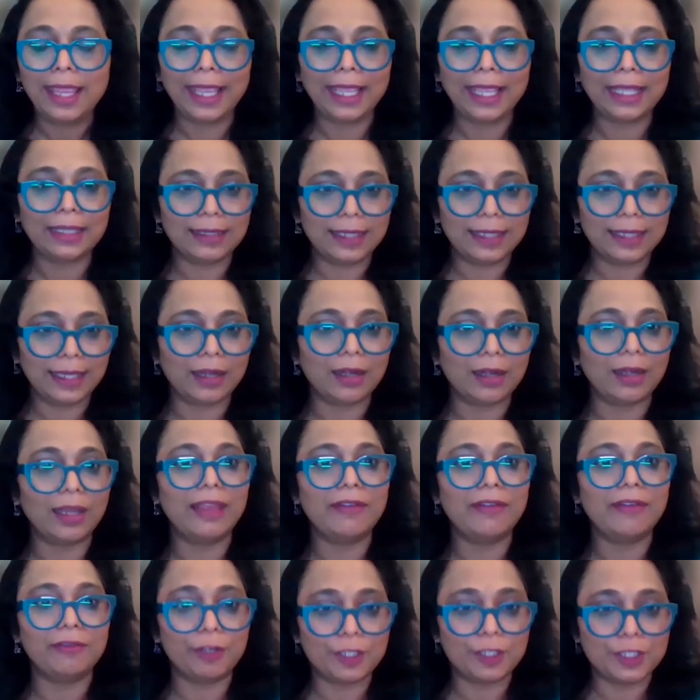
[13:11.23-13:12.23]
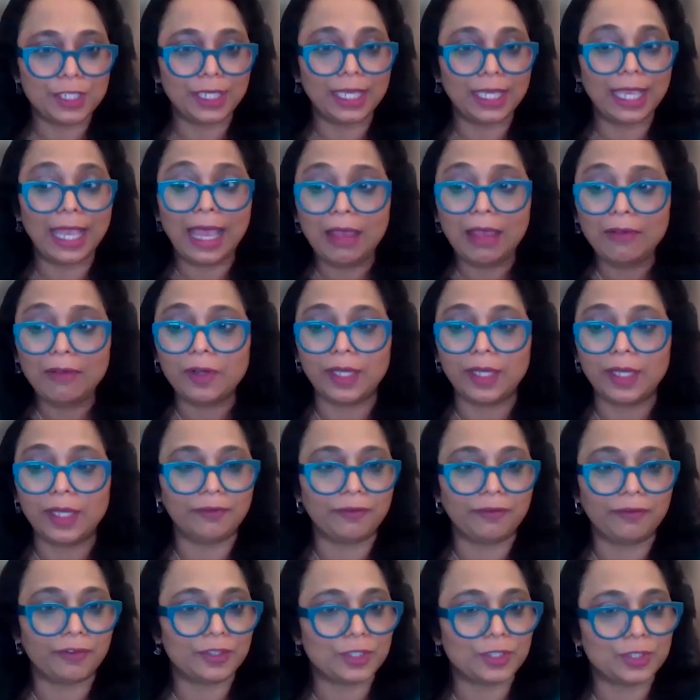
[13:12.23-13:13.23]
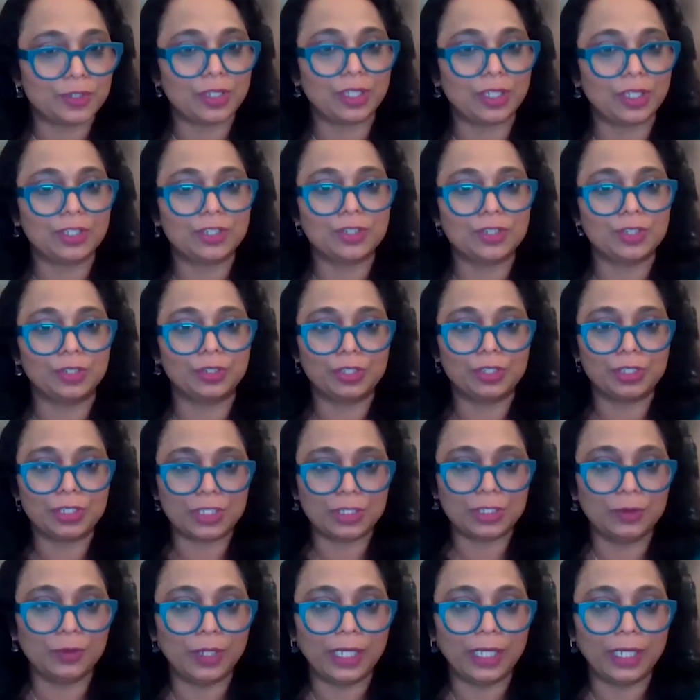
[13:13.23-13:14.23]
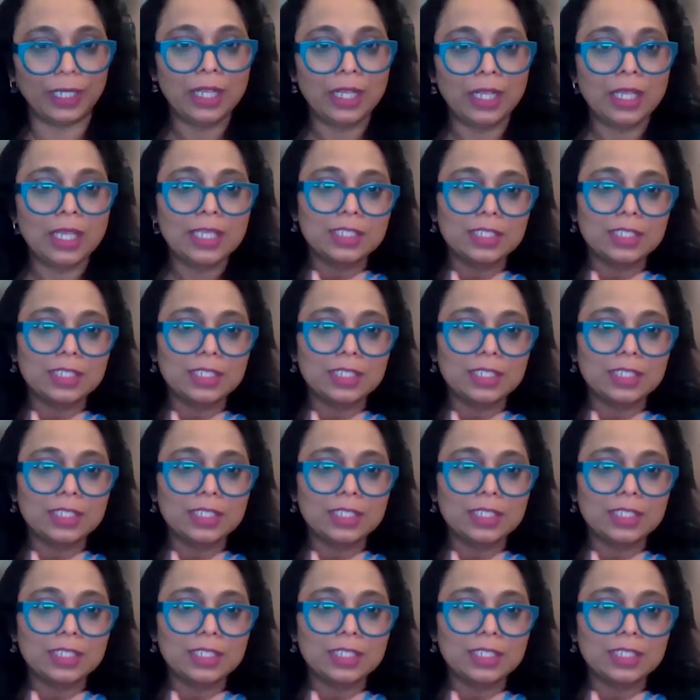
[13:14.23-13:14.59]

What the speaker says: and they are leveraging our infrastructure to do it.